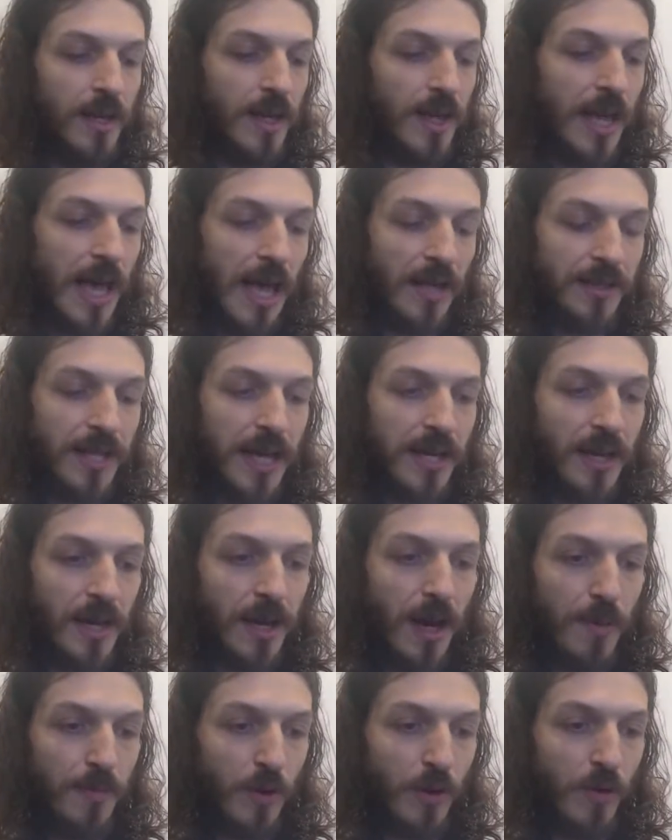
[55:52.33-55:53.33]
I'll take a
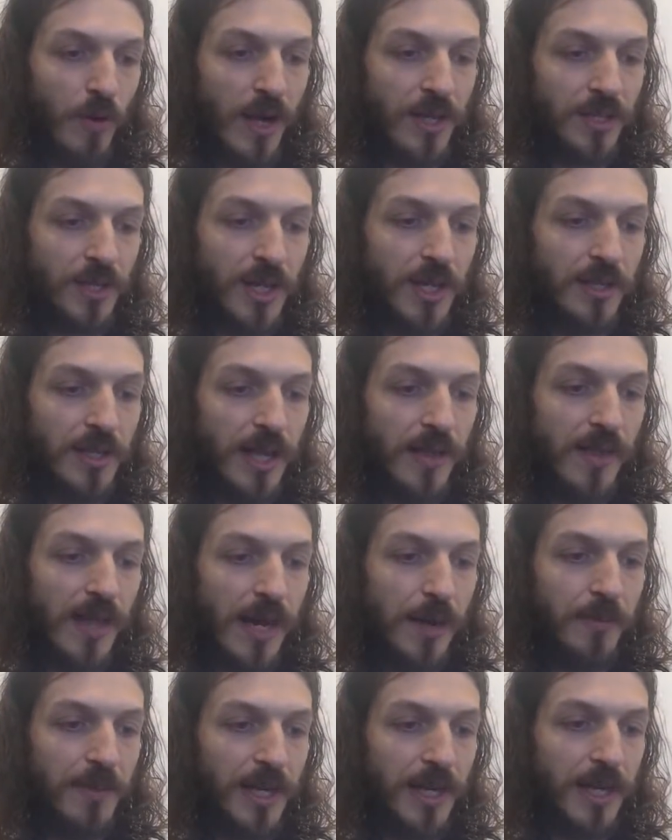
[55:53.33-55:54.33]
couple questions and then
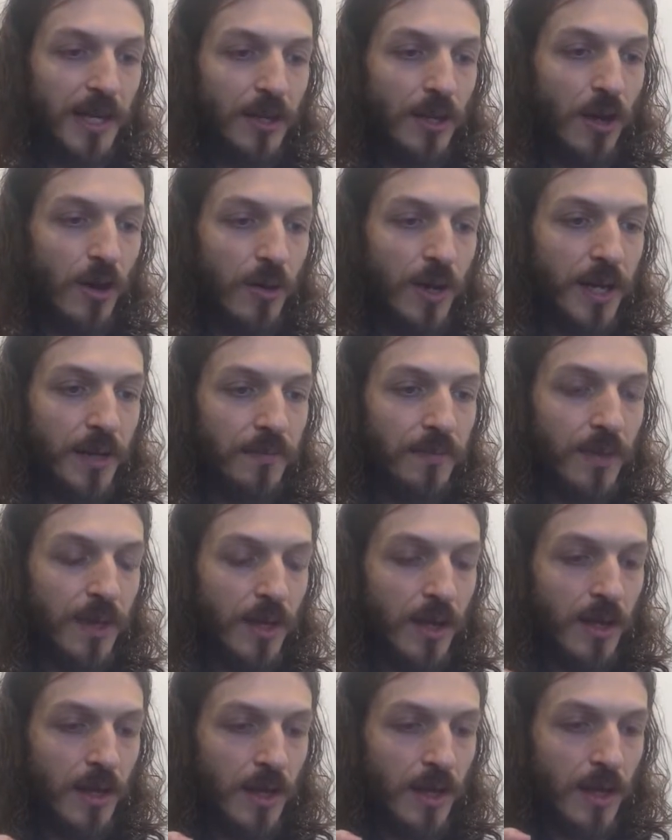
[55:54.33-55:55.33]
I'm going to get going.
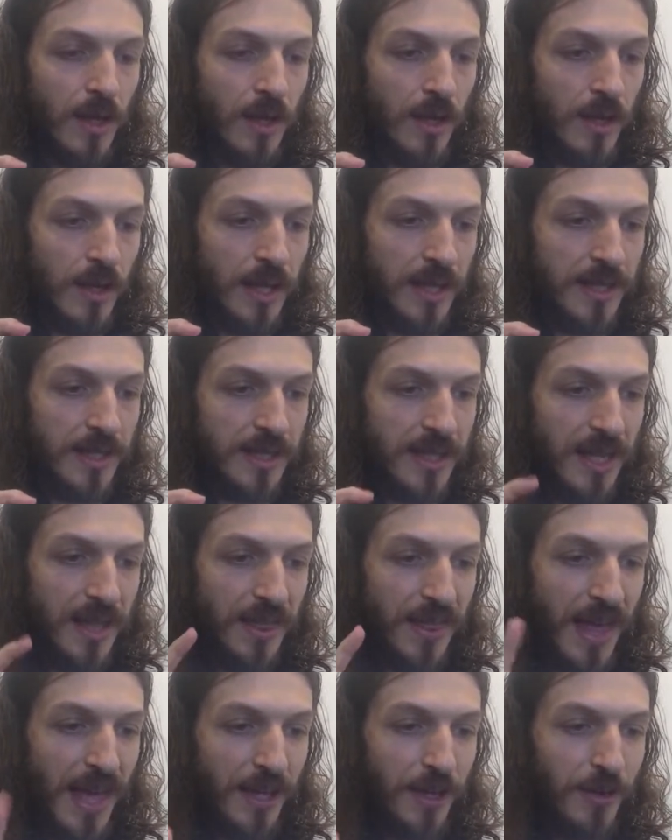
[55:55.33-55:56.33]
Let's see.
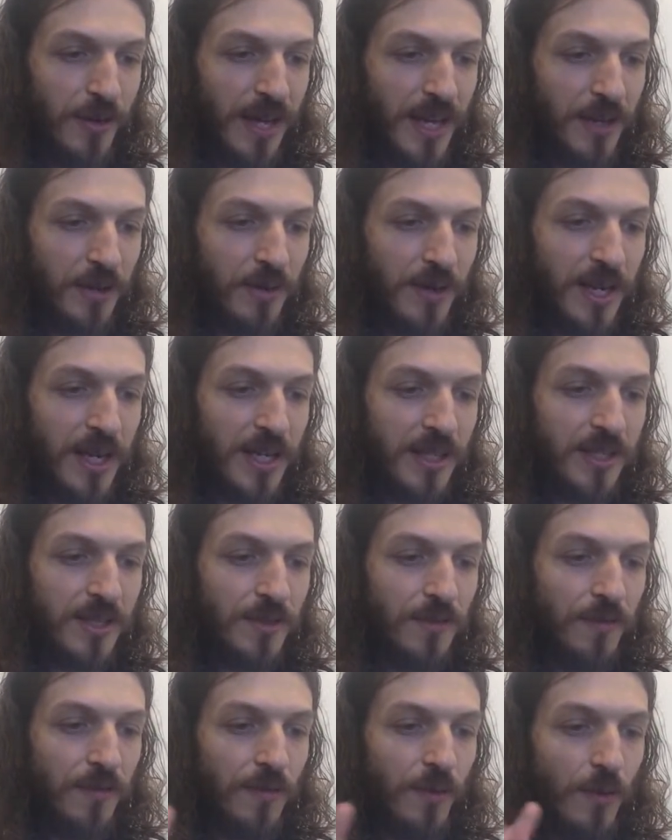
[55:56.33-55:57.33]
Thank you, Ingris,
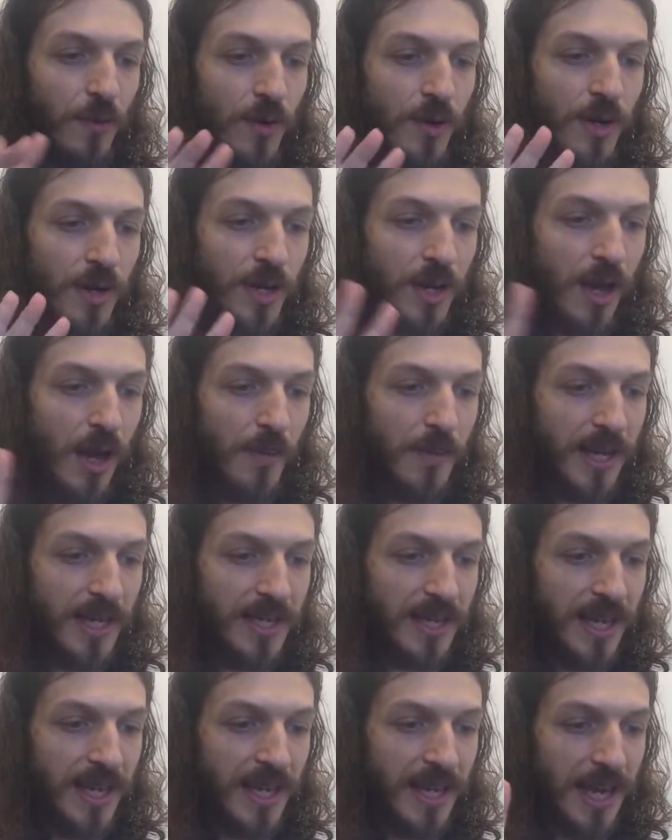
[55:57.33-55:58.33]
for
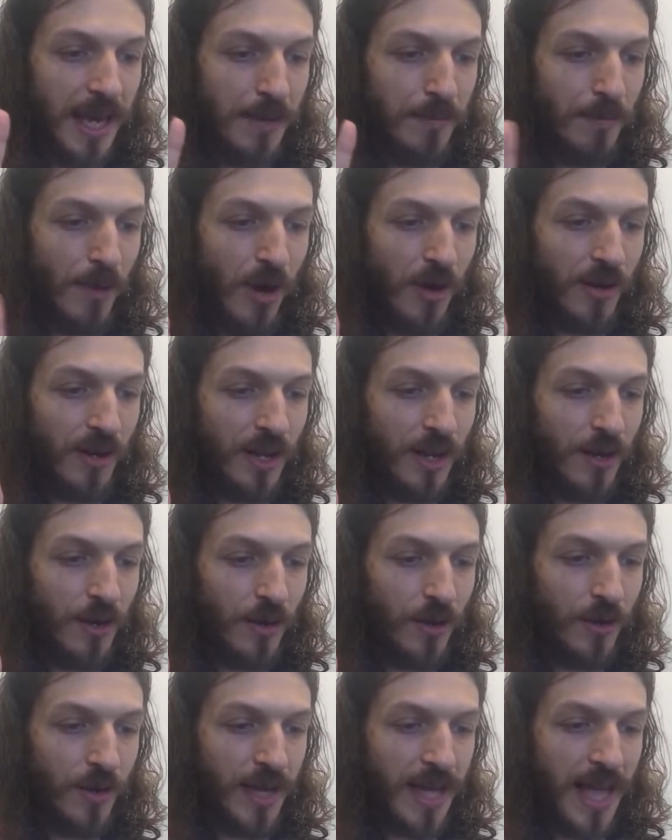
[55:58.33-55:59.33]
commenting, and Mario